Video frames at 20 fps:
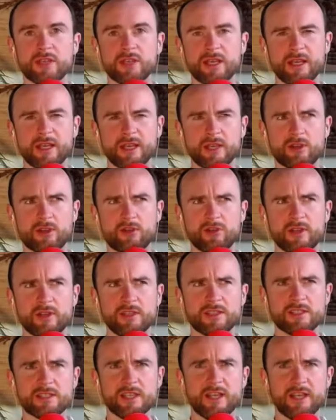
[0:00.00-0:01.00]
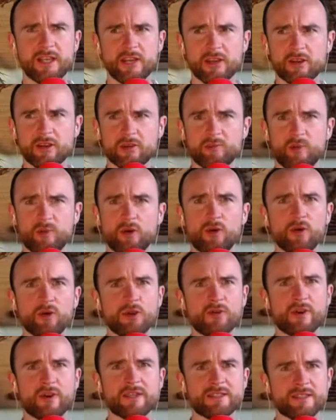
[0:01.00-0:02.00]
increase in
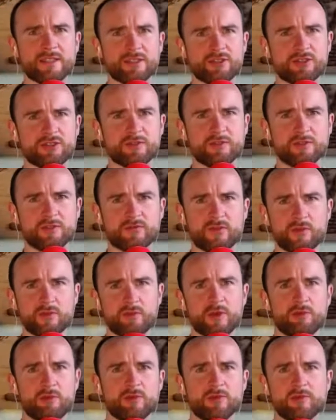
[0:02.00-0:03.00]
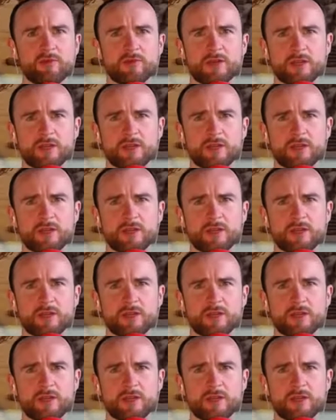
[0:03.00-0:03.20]
polarization from people.